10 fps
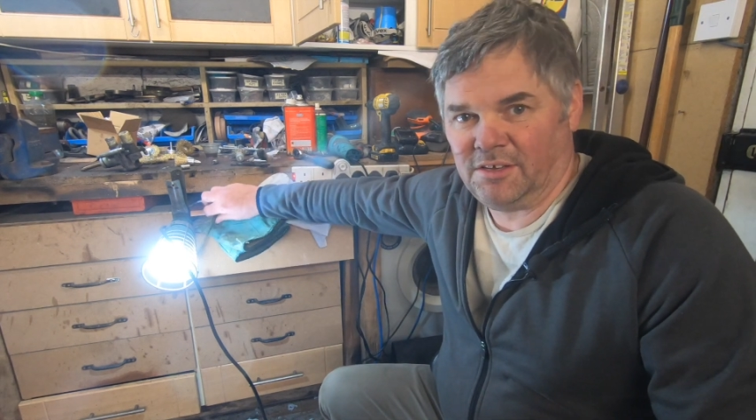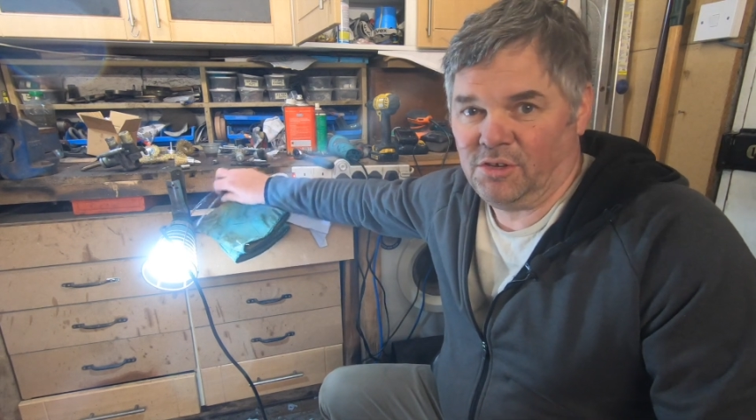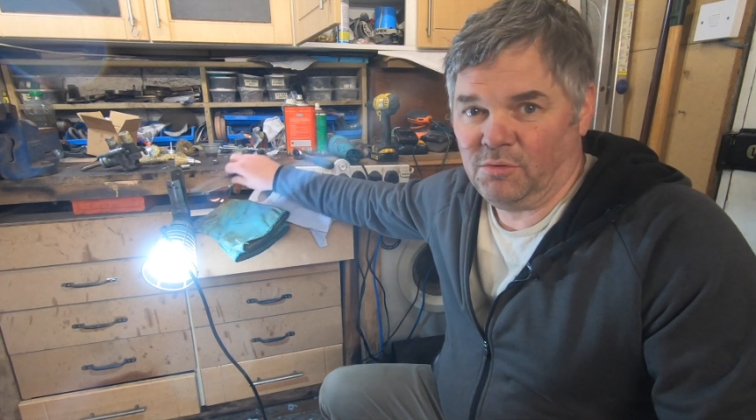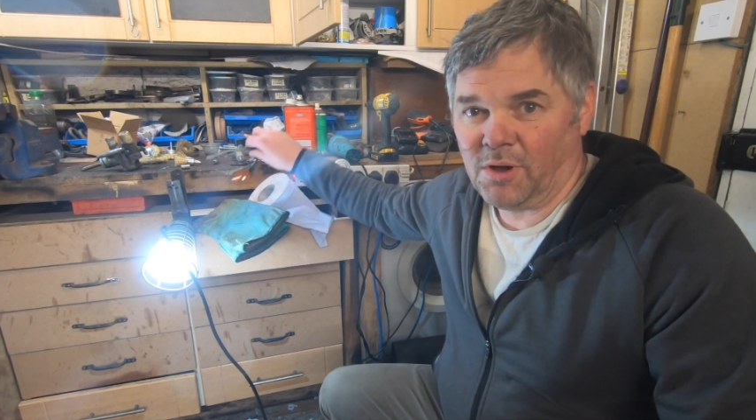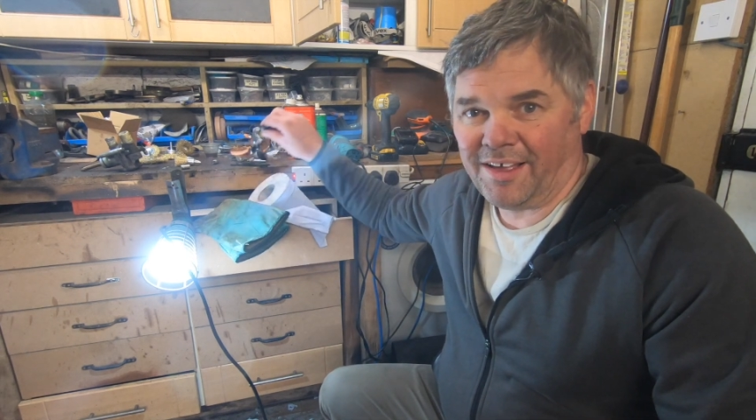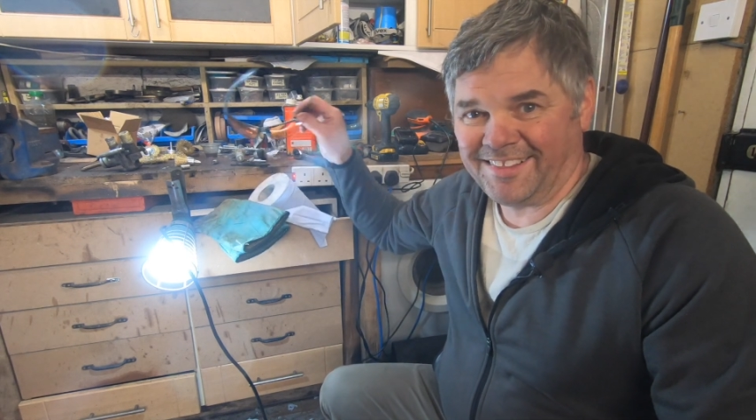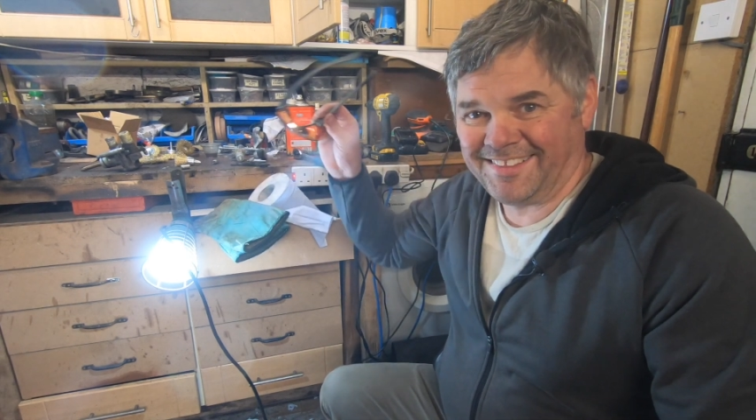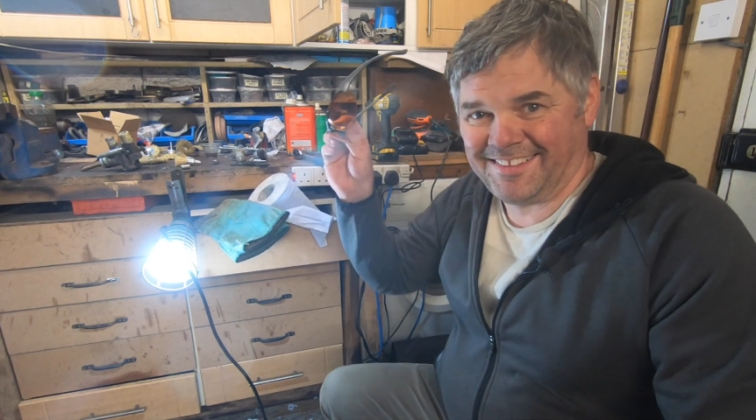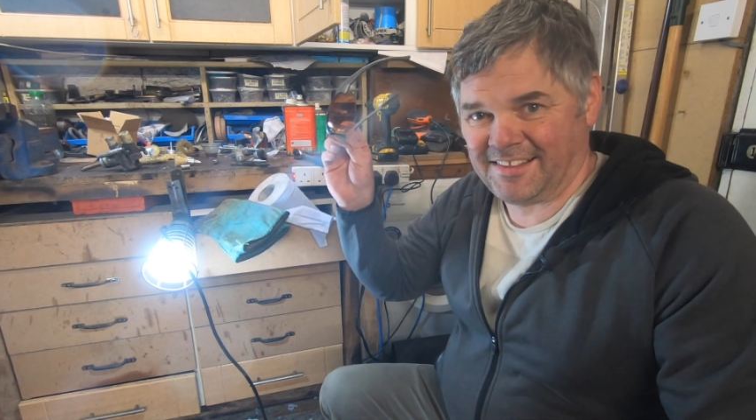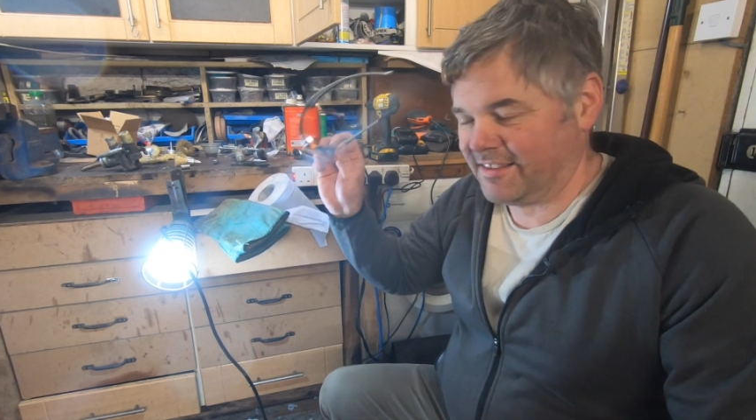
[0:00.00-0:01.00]
you
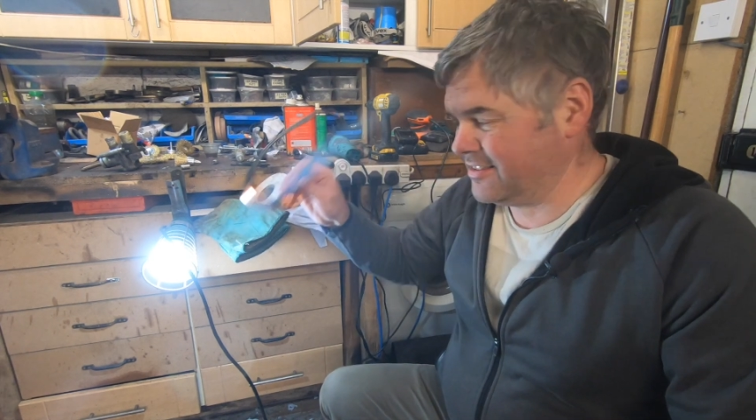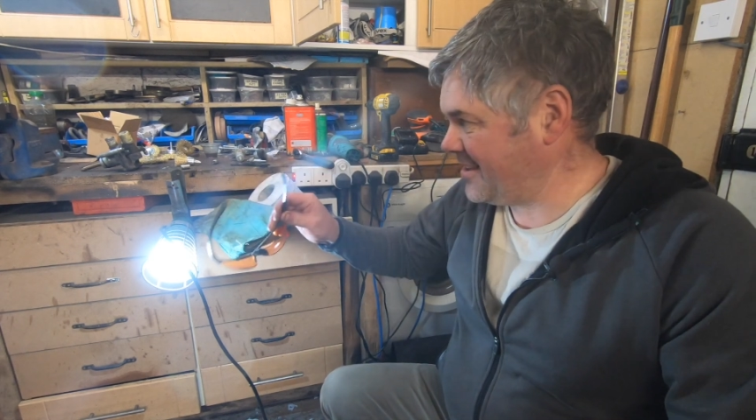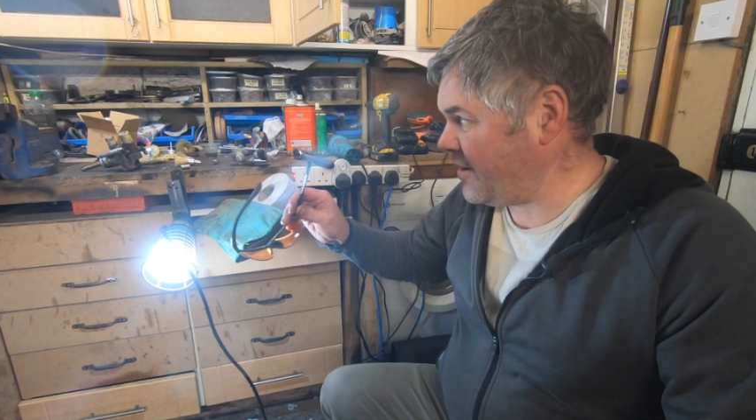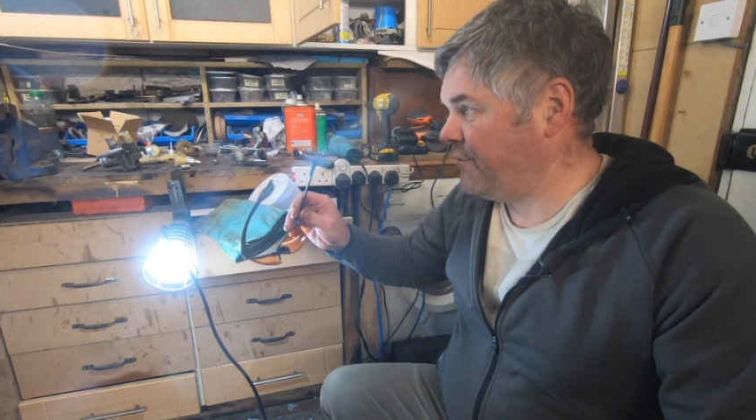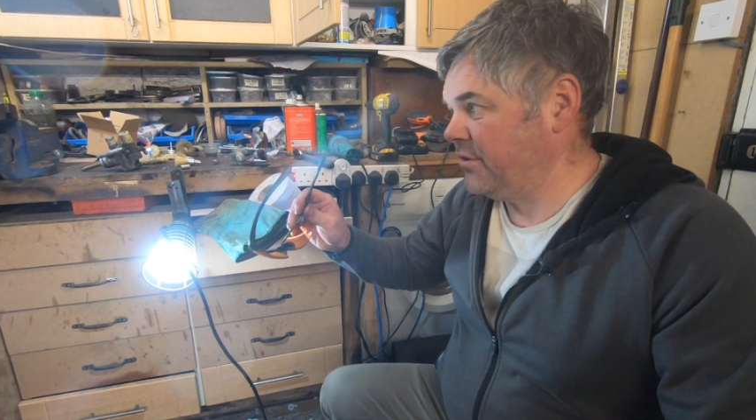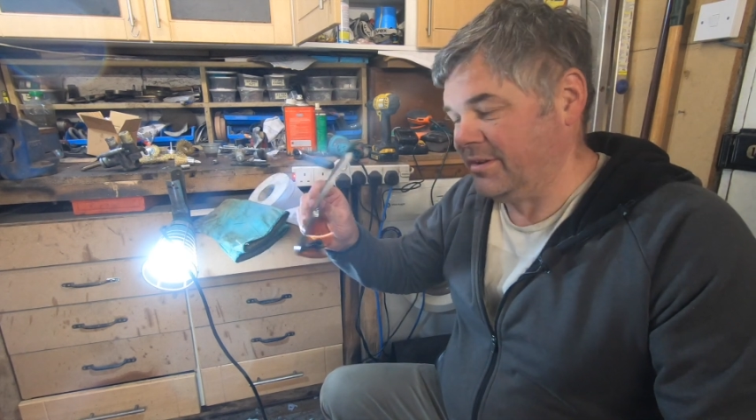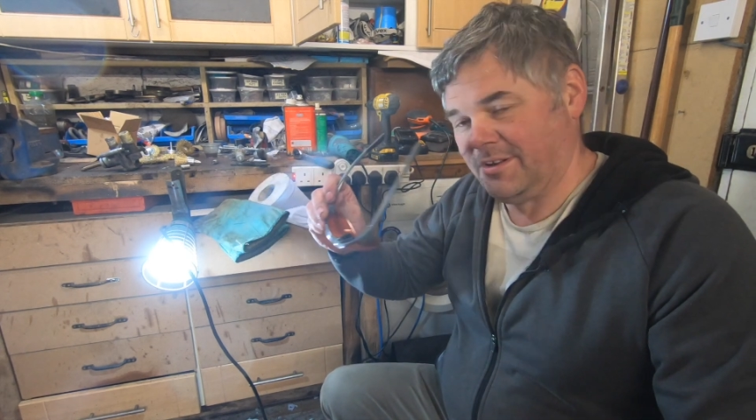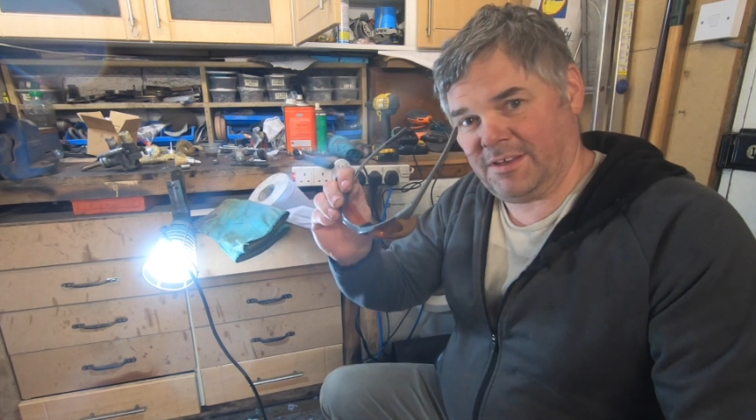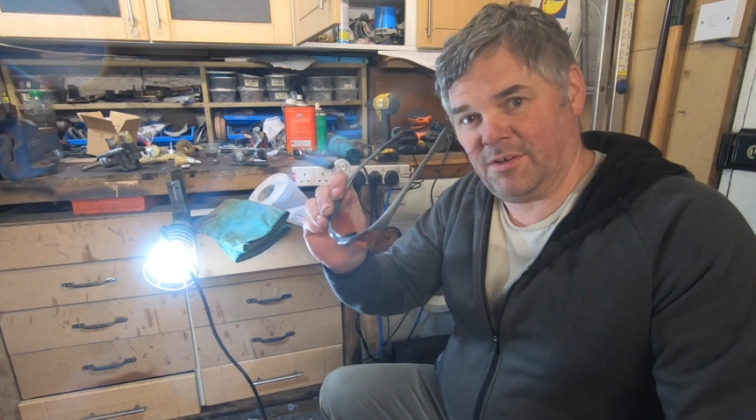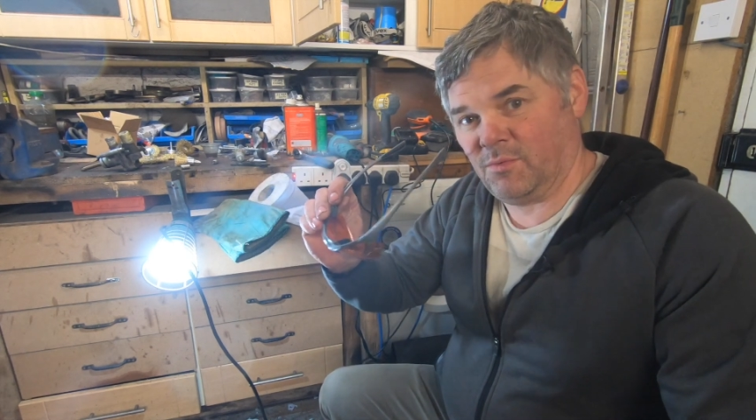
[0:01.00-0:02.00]

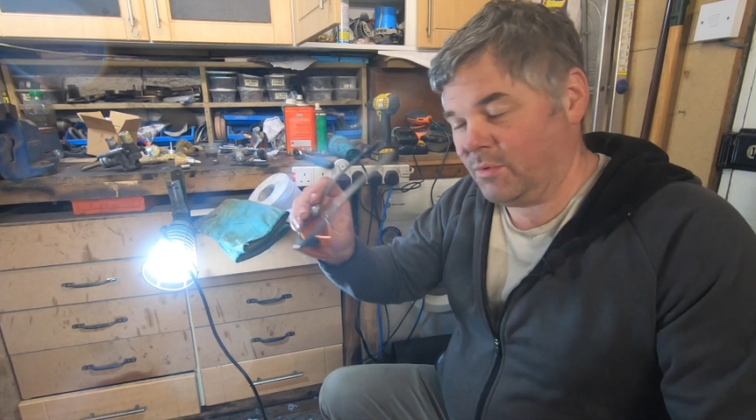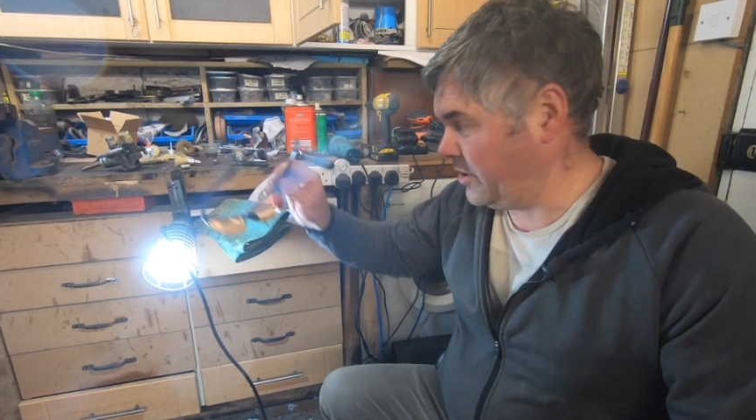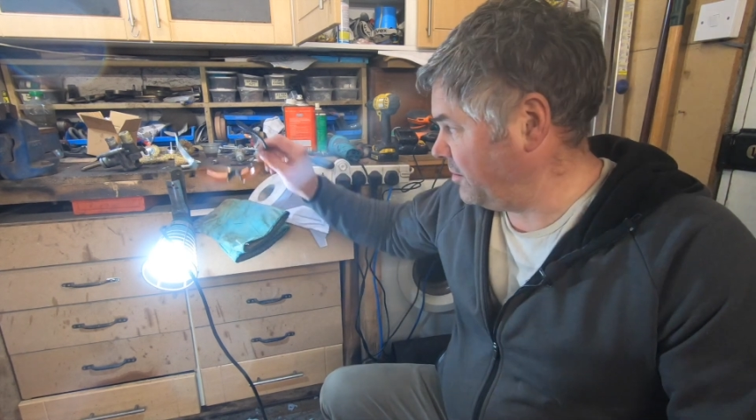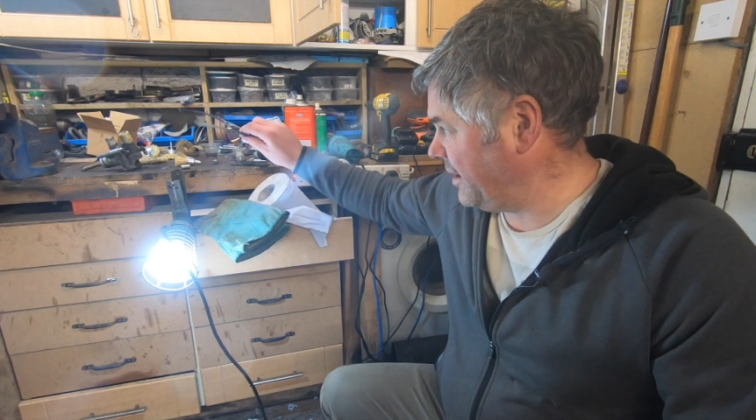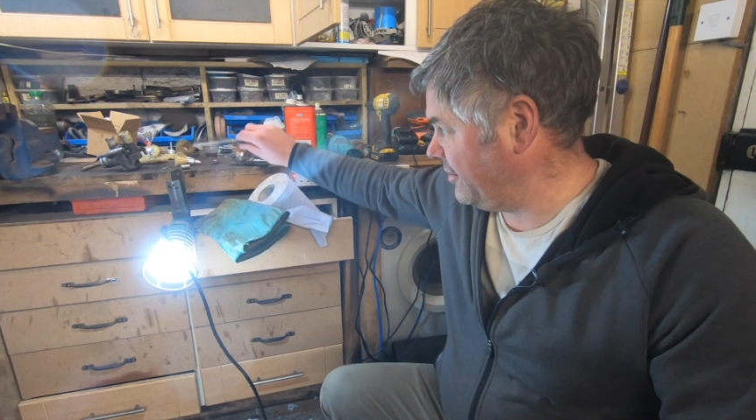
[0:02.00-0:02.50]
definitely want a pair